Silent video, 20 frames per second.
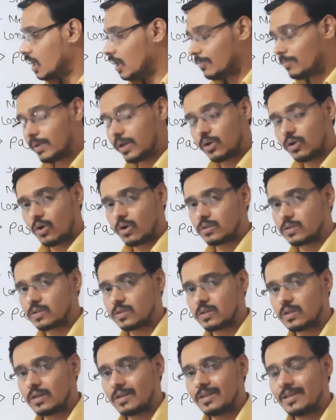
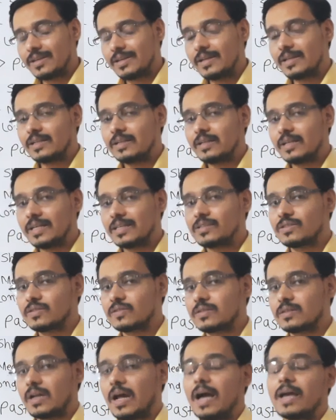because it takes
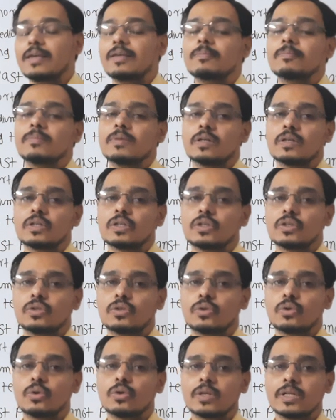time
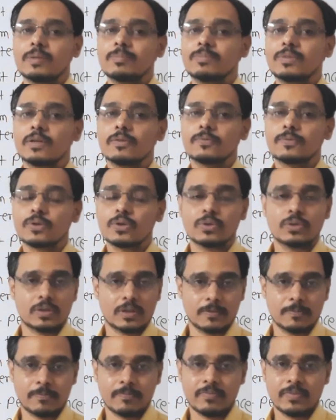to reap the fruit.
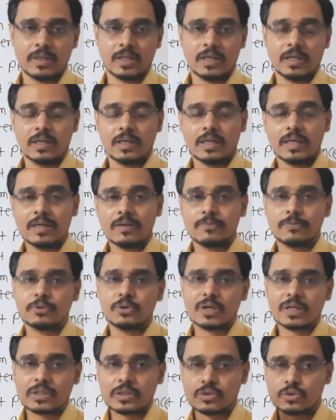If
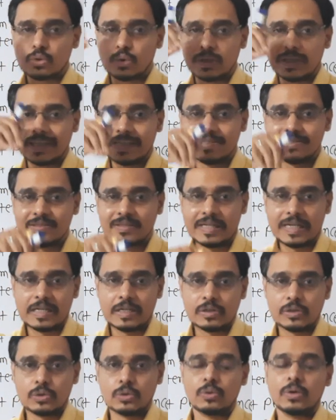you are sowing a
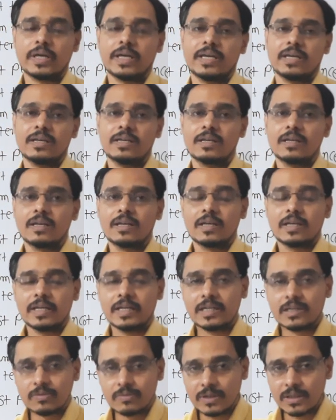seed today,
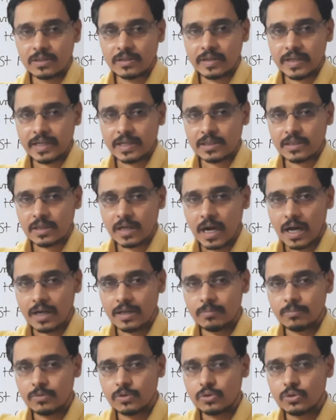it will take
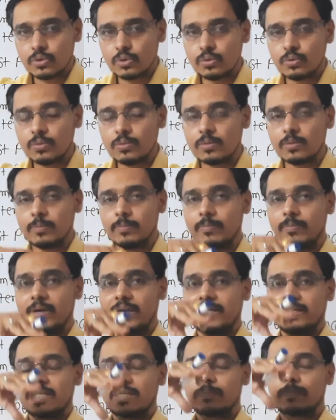time to
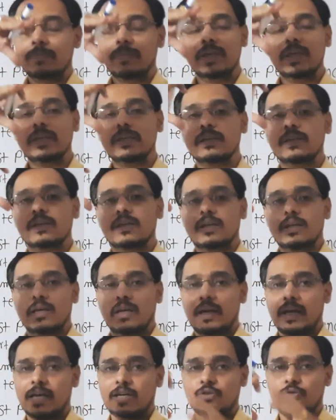make it big
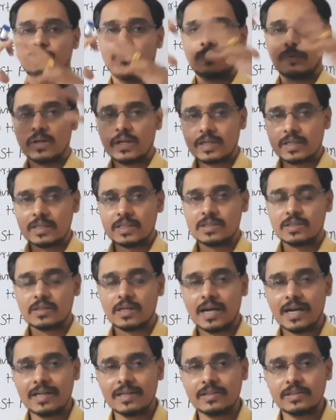and flourish
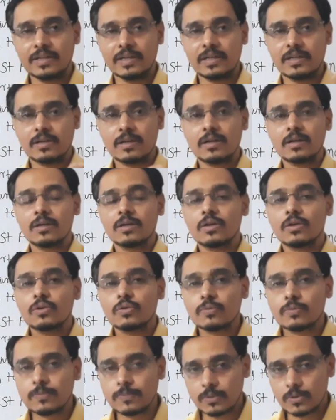and yield a
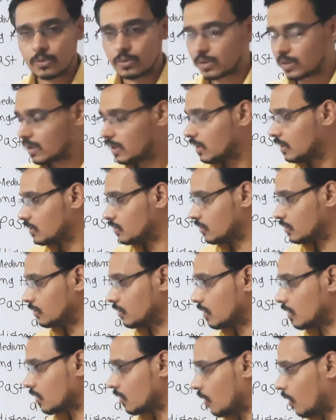fruit. So
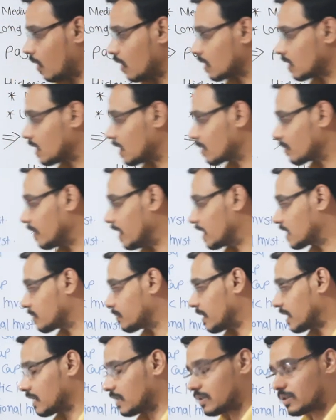your long-term
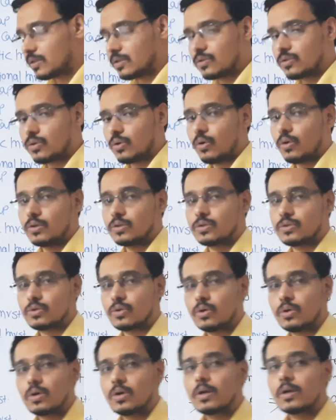expectations
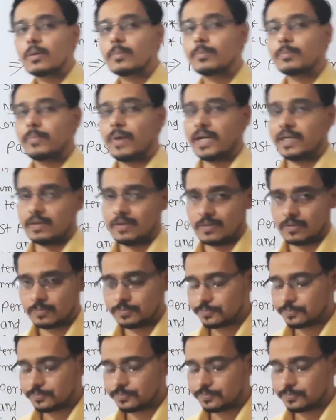also matter.